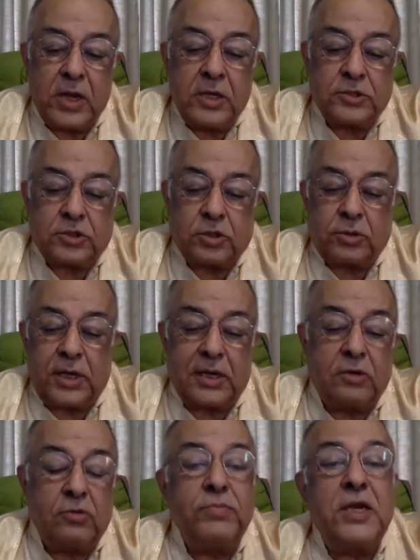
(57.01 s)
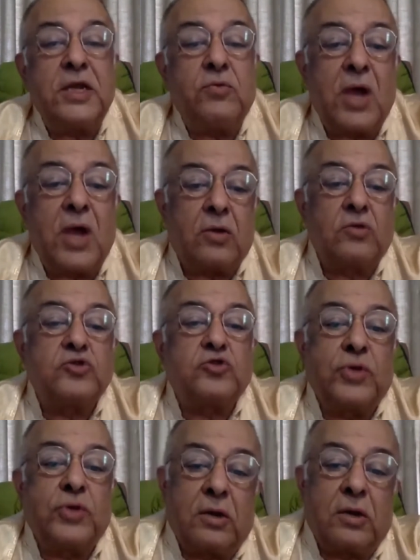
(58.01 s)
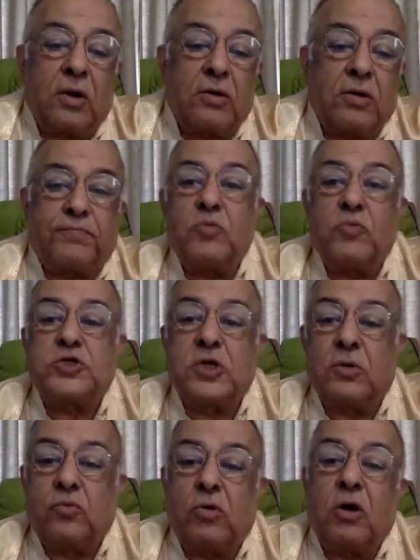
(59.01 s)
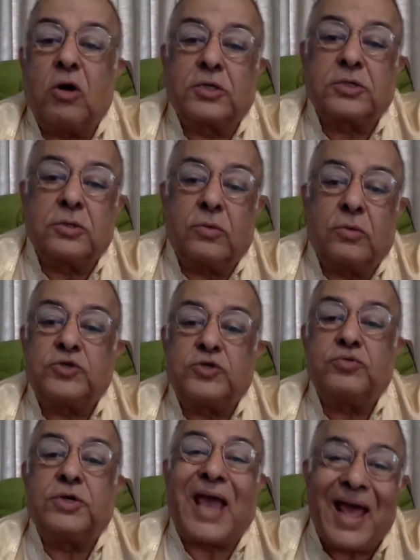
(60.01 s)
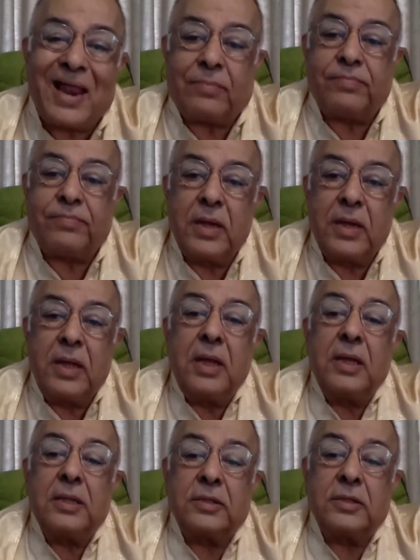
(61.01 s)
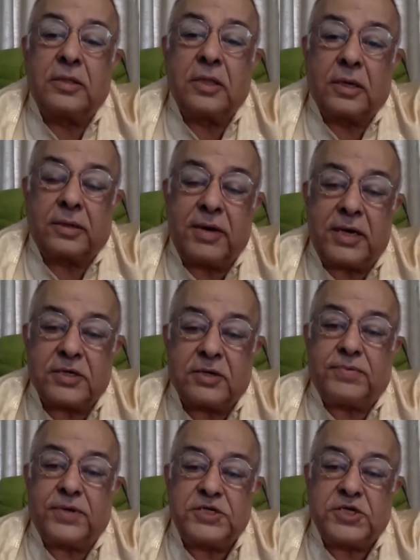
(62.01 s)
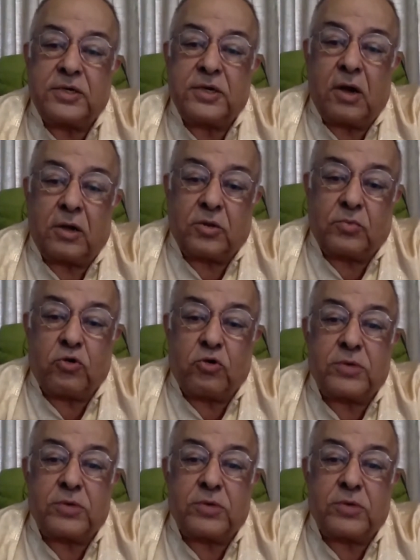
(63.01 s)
So in Lumbini, we are also doing a lot of promotional work, which would help the greater vision or the broader